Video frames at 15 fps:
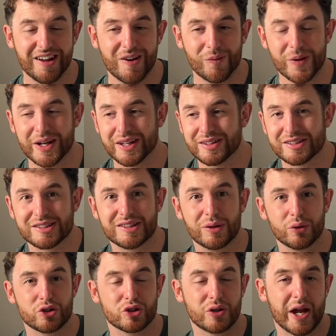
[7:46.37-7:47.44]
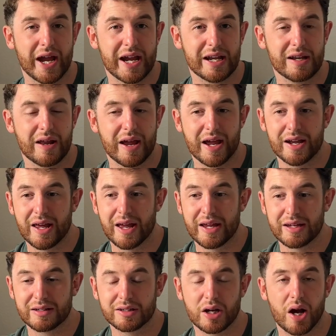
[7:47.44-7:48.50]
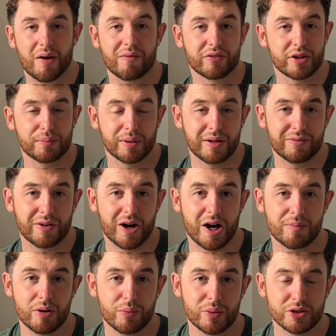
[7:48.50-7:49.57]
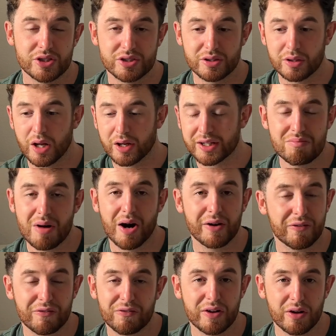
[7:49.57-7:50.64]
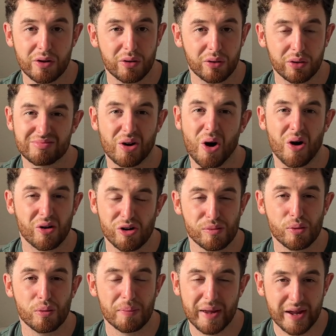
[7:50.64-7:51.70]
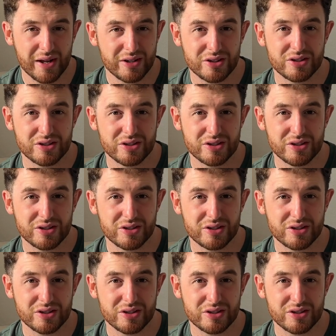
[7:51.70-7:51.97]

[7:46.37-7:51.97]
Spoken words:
we can still train in a comfortable environment, which isn't a mud-filled, horrible pitch.